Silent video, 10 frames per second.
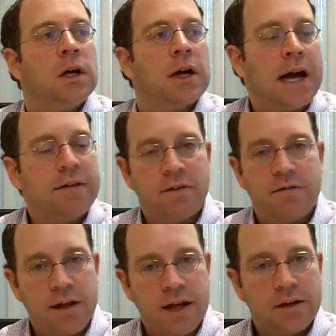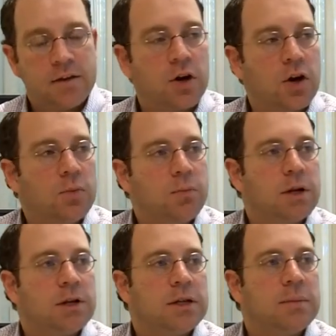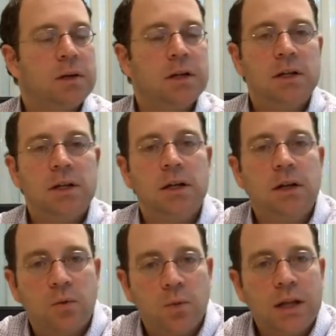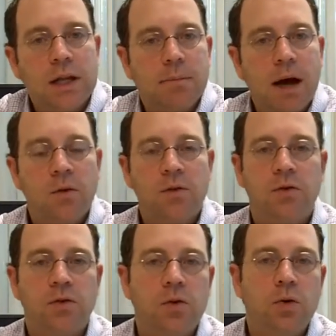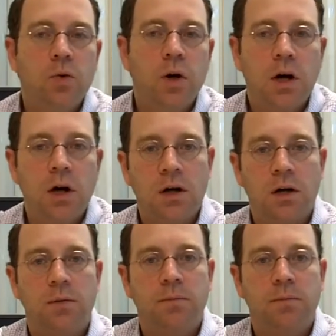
Kind of a vague term, but typically really amounts to